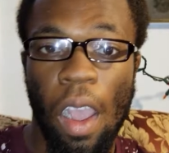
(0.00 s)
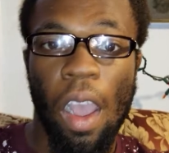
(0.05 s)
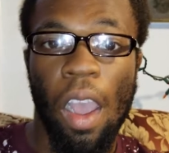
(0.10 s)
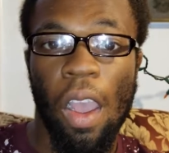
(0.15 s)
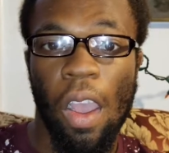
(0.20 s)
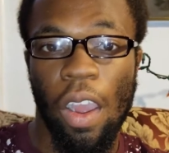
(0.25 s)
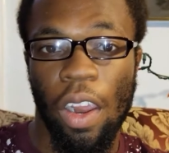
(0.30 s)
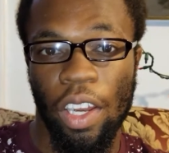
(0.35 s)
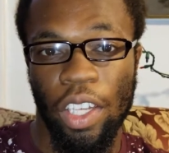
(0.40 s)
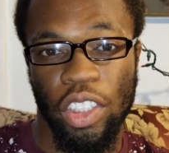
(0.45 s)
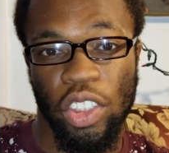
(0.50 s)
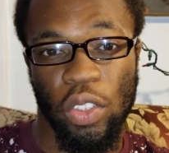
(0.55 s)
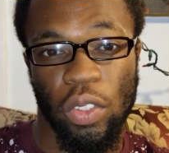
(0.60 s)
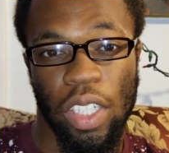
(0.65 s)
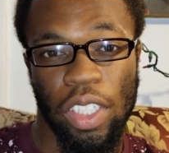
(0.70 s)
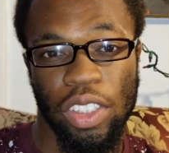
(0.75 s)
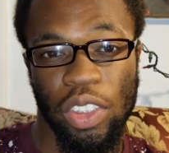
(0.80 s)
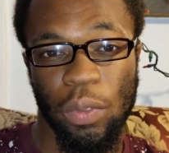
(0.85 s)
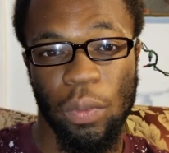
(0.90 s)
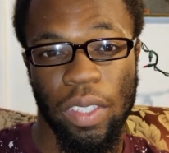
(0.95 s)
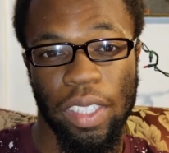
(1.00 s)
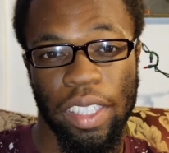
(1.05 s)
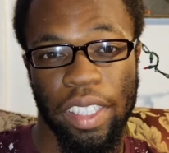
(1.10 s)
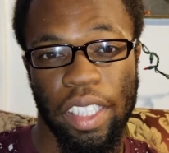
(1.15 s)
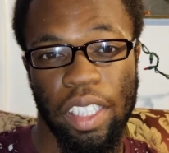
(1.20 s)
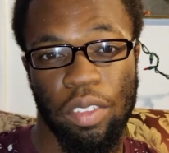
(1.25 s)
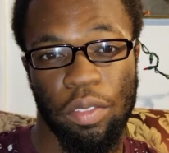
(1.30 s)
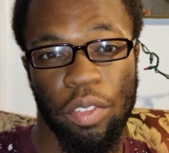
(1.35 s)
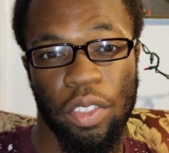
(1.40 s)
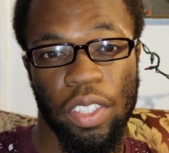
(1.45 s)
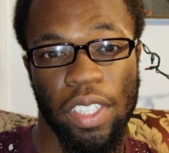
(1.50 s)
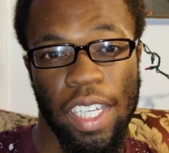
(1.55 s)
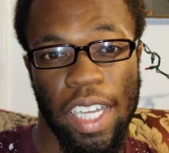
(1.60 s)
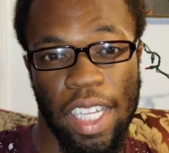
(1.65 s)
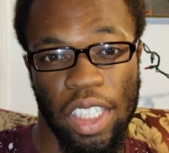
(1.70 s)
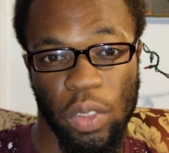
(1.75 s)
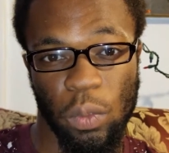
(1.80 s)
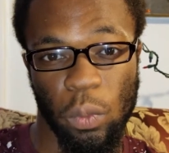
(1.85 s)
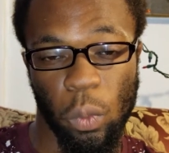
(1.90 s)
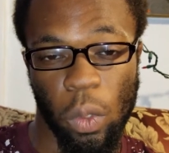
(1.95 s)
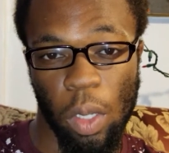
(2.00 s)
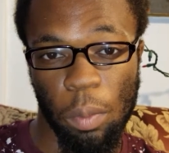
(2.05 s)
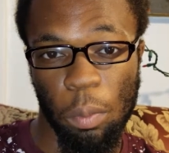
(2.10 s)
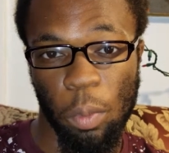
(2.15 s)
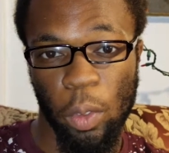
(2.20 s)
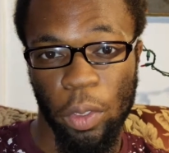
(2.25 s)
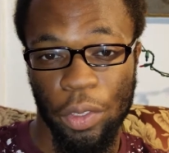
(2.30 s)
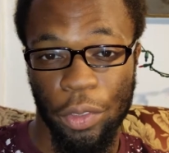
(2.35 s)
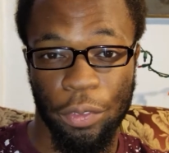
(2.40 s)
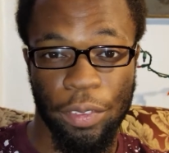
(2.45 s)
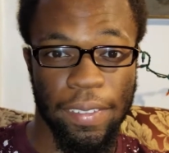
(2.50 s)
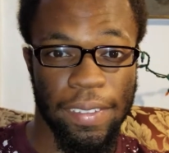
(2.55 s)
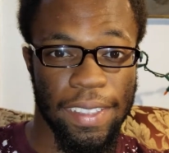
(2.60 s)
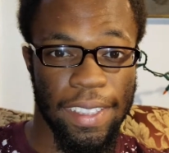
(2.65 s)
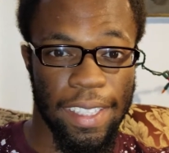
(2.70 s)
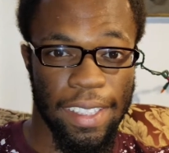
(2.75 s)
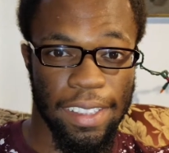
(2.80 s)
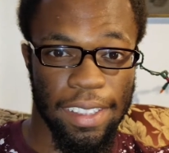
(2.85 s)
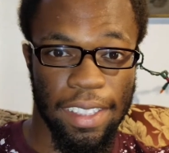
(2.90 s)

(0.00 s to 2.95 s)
Alright, so I just want to give you guys one more 360.